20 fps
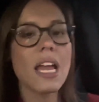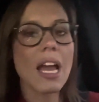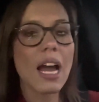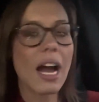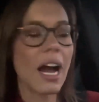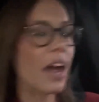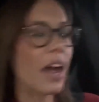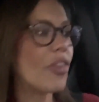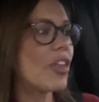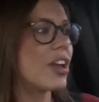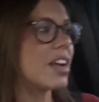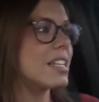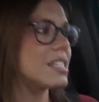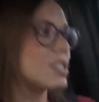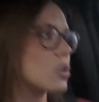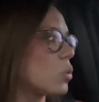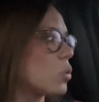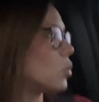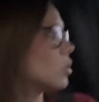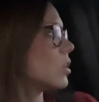I think it's
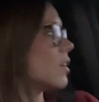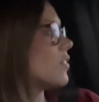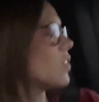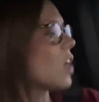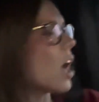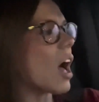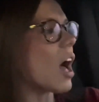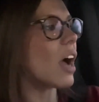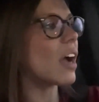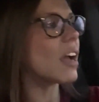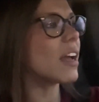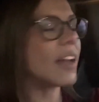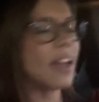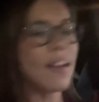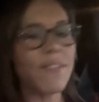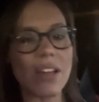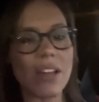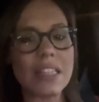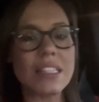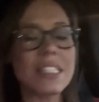cool to vlog
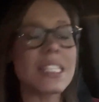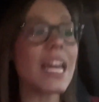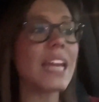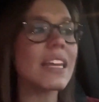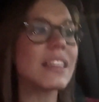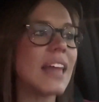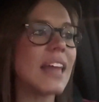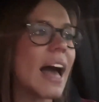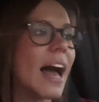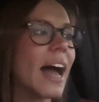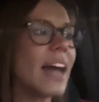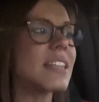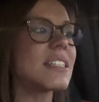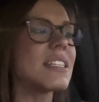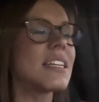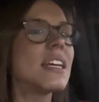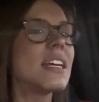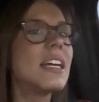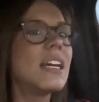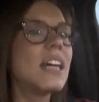events like
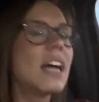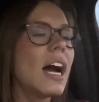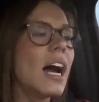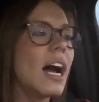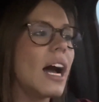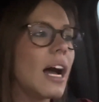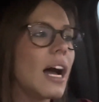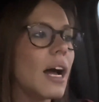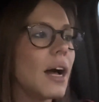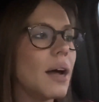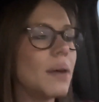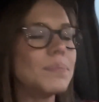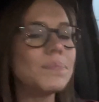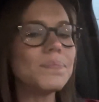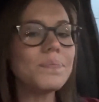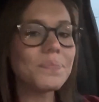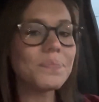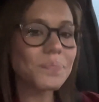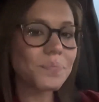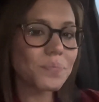that. Um,
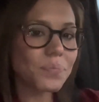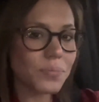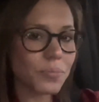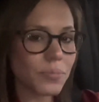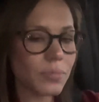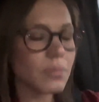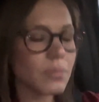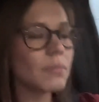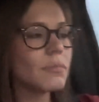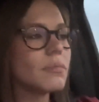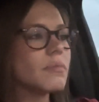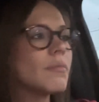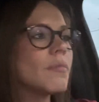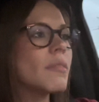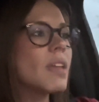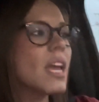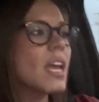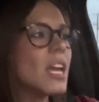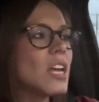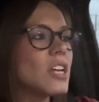
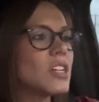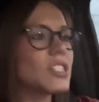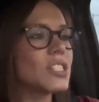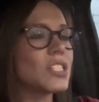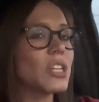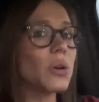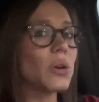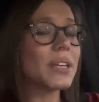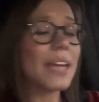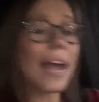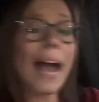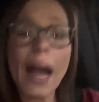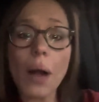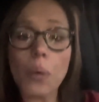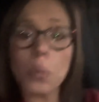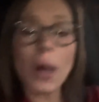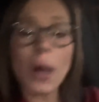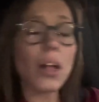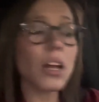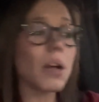so yeah,
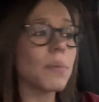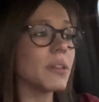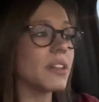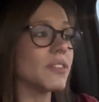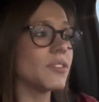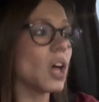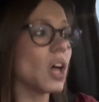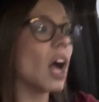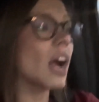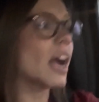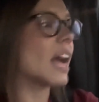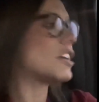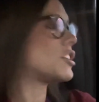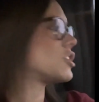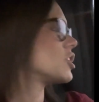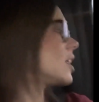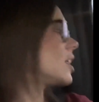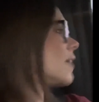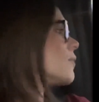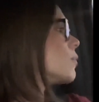welcome to the vlog. I
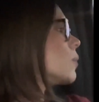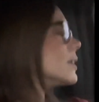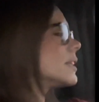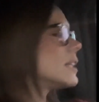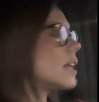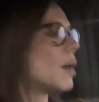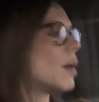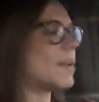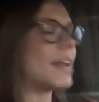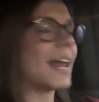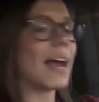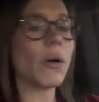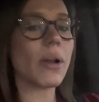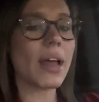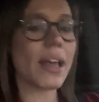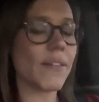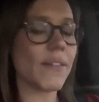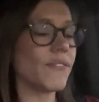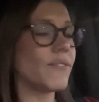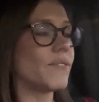should have one coming out
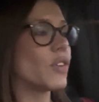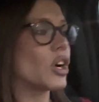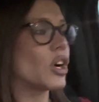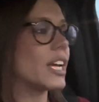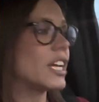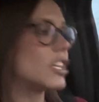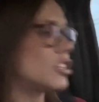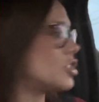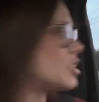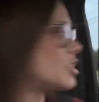for each